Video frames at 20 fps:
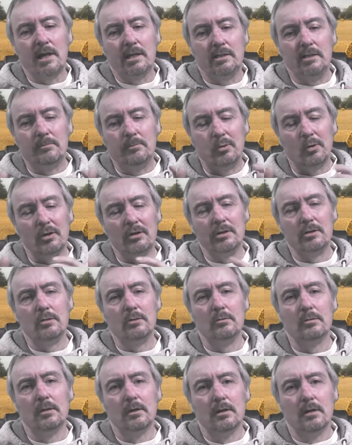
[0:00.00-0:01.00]
You put a
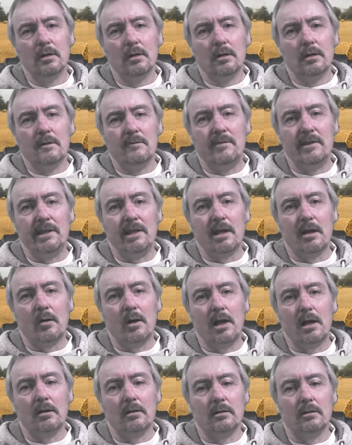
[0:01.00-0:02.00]
new video
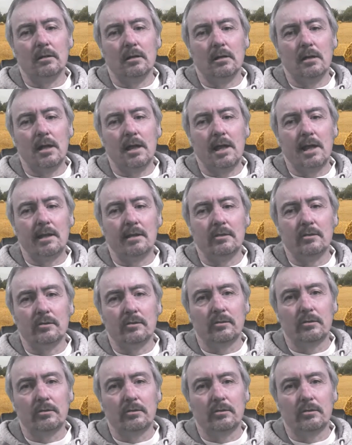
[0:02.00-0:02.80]
out and